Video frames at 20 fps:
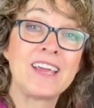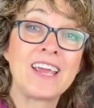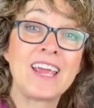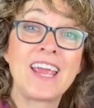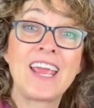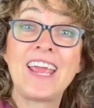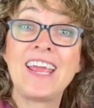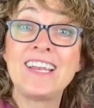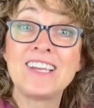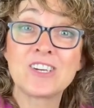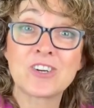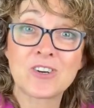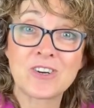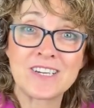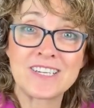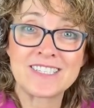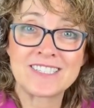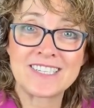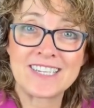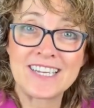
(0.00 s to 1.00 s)

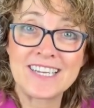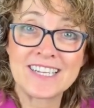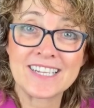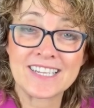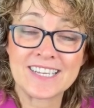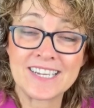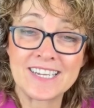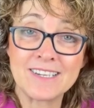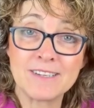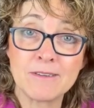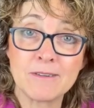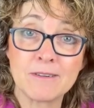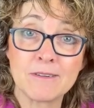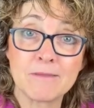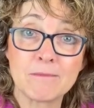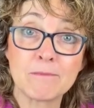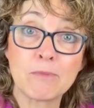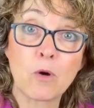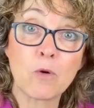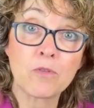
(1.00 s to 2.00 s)
increased healing,
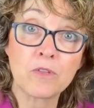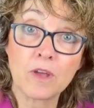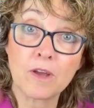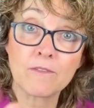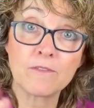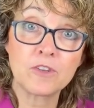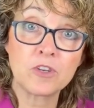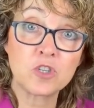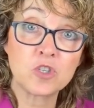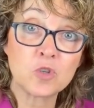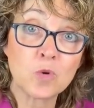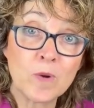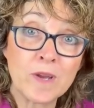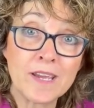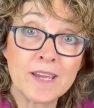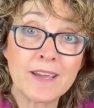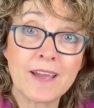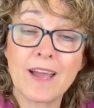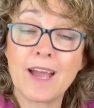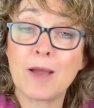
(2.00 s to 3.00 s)
both of the joint
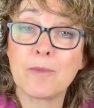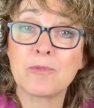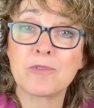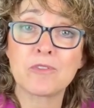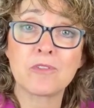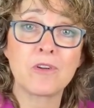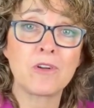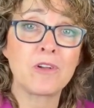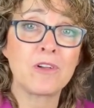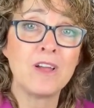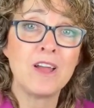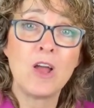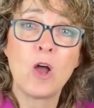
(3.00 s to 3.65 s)
capsule,